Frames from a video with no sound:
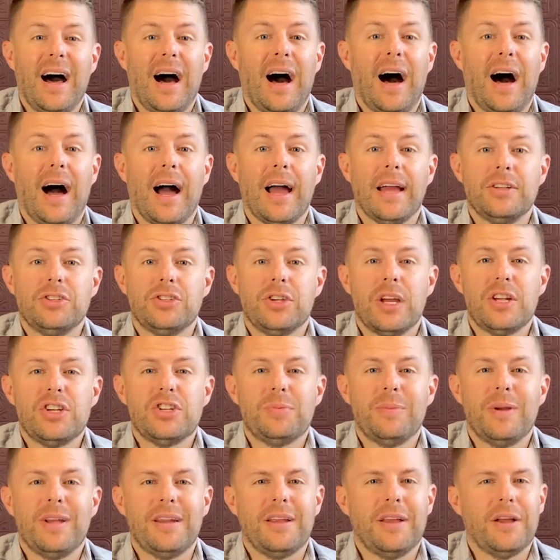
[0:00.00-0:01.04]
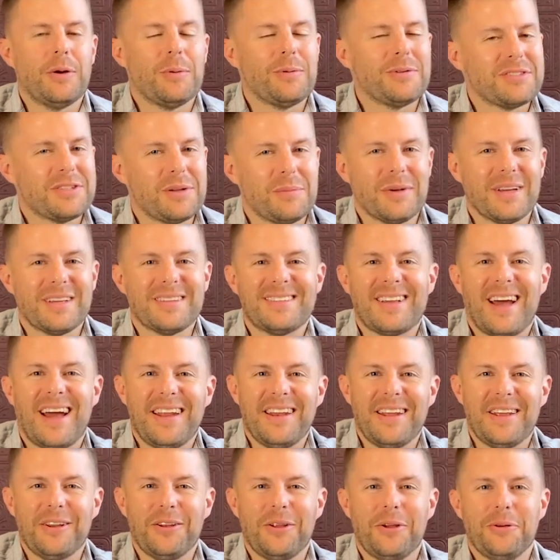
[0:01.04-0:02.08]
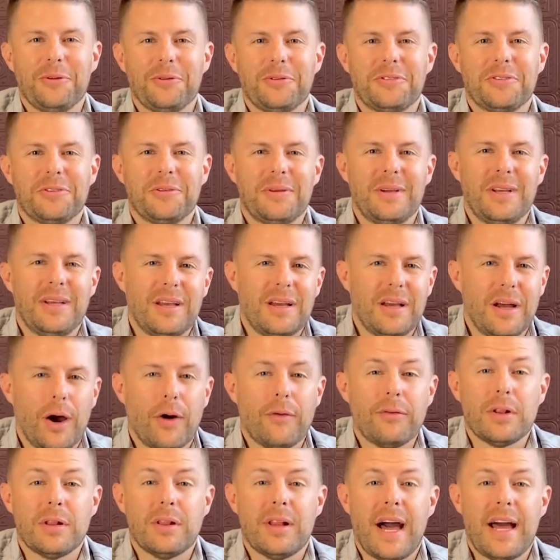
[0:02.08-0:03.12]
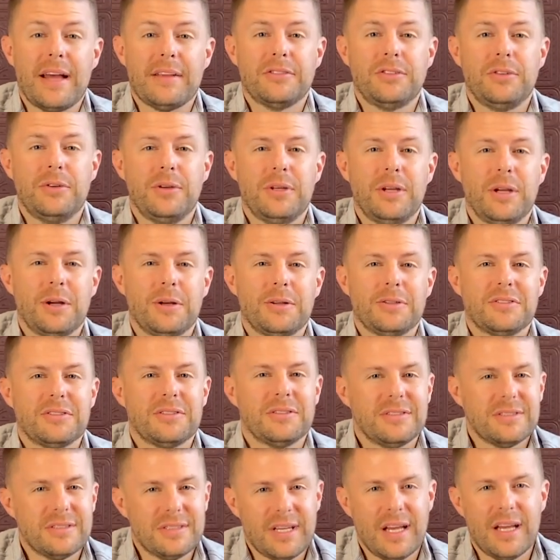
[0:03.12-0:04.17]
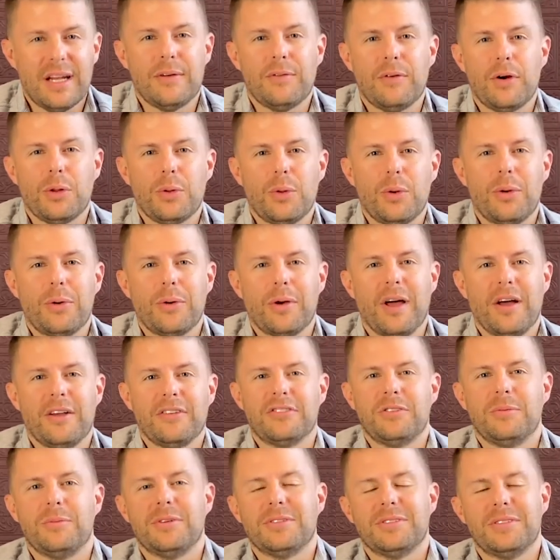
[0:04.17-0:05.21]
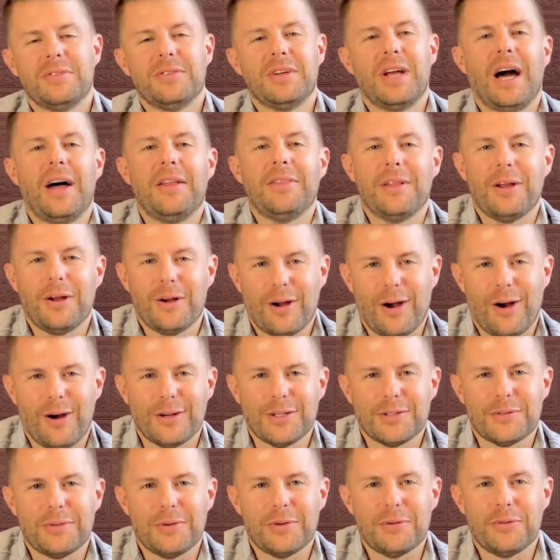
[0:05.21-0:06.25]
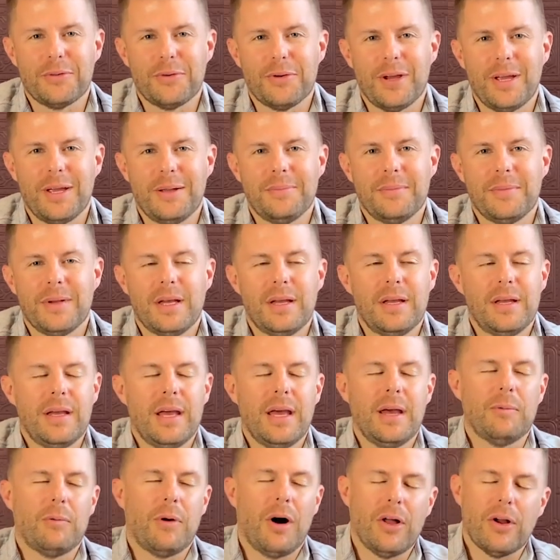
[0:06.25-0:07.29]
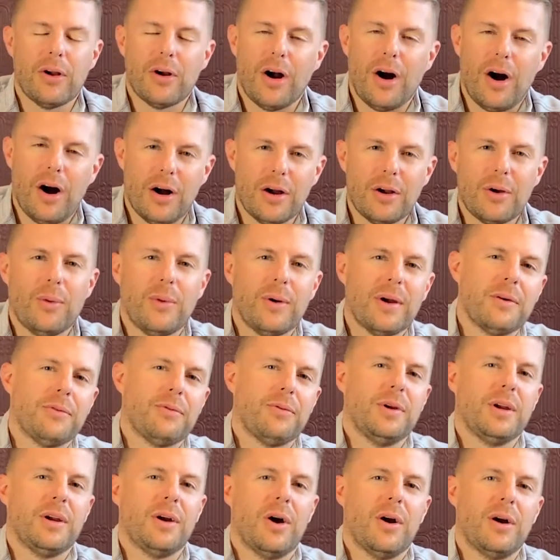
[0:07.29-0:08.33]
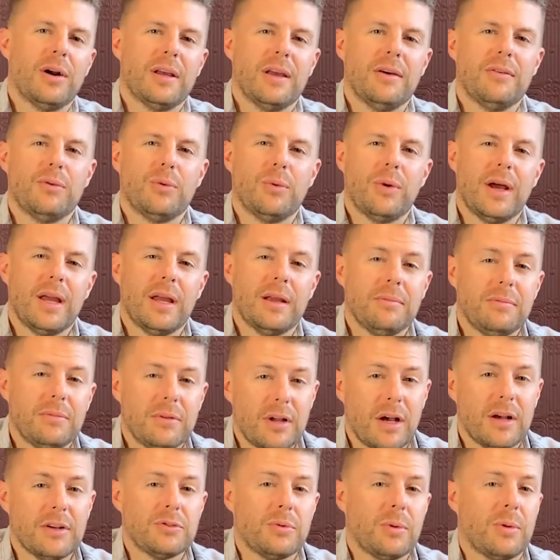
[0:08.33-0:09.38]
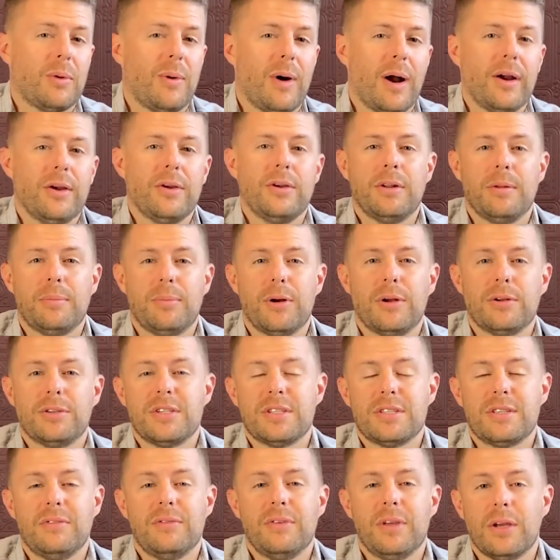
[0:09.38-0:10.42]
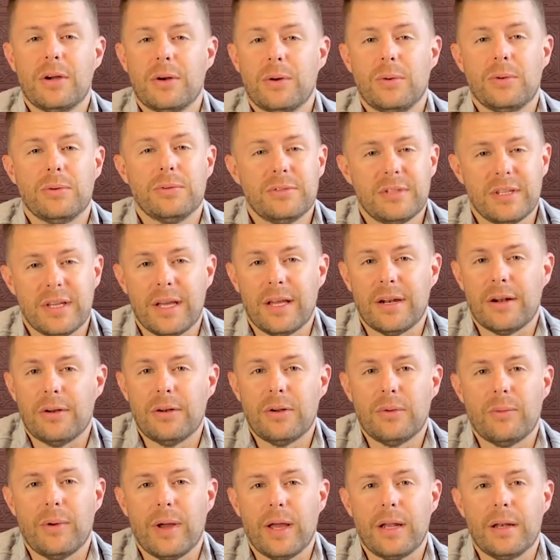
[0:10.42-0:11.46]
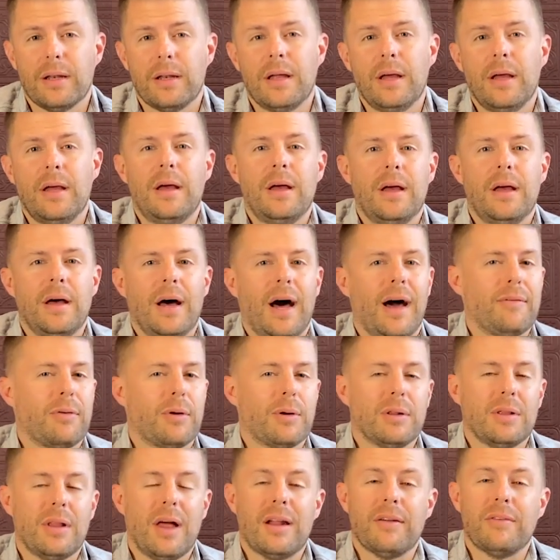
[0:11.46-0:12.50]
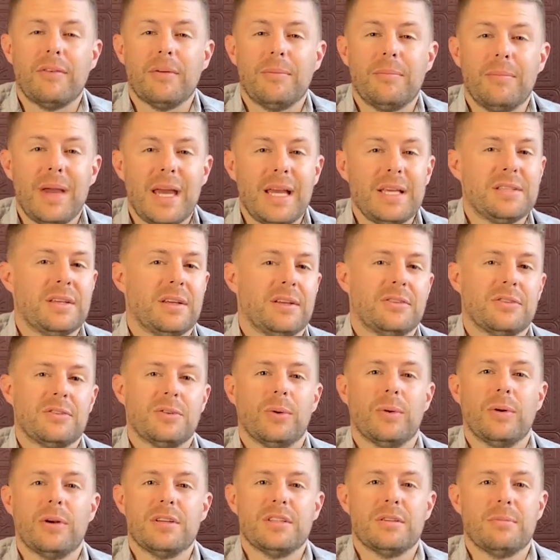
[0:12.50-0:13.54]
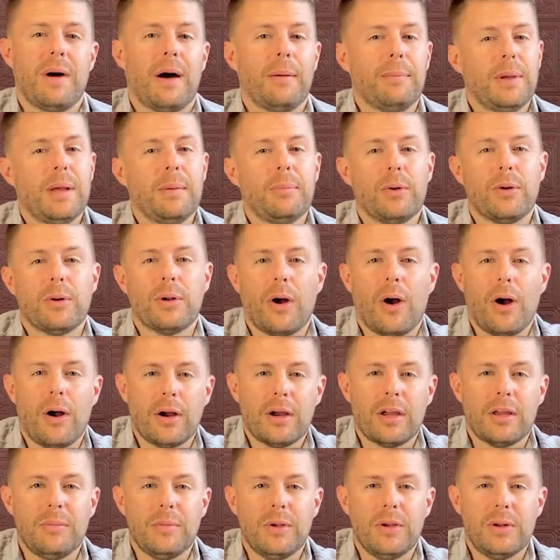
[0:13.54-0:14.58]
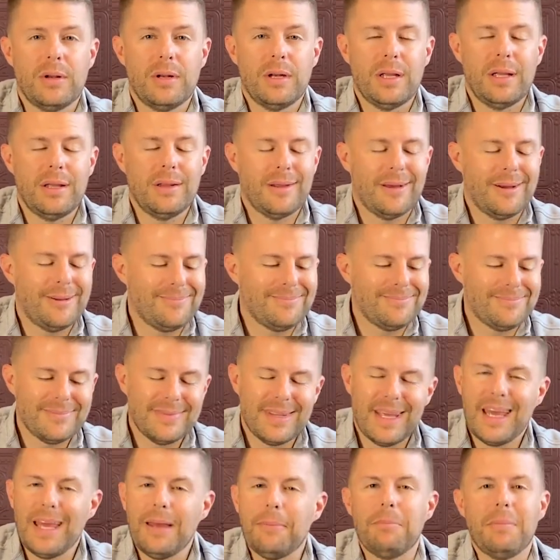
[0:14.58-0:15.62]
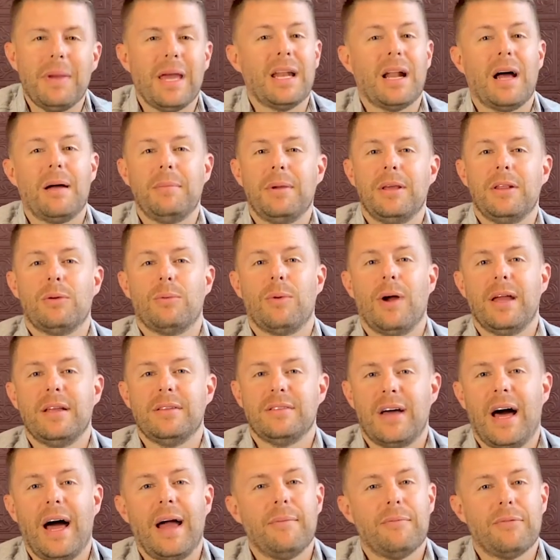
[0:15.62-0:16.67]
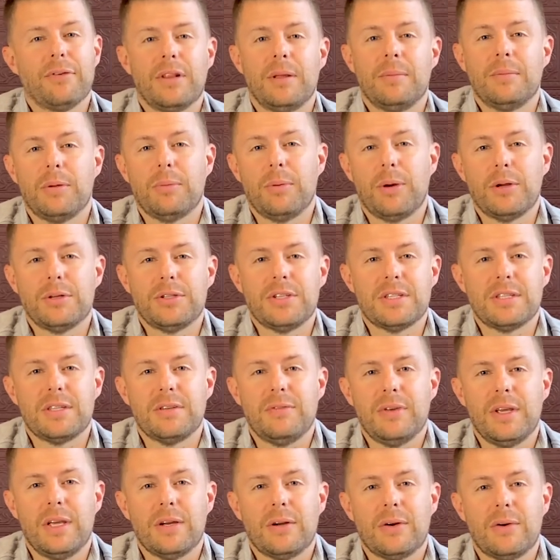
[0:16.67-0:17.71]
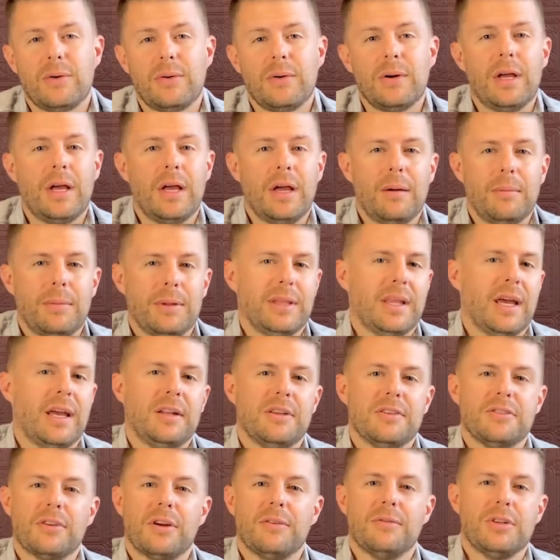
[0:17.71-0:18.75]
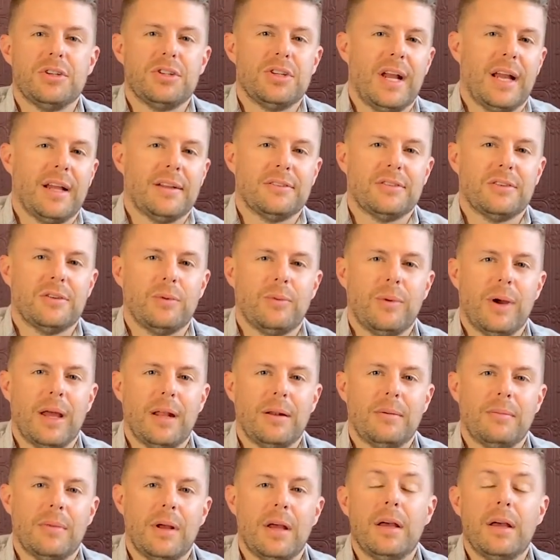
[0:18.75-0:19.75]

Hi, Jay Schmitt here with some exciting news. Over the last two years, 10 of our loyal customers have gotten their cars for free. And while our ongoing free car giveaway does require you to purchase a vehicle to enter to win, I've heard a lot of amazing stories about people in our community that it may not be the right time for them to purchase a vehicle, but they deserve the chance to win.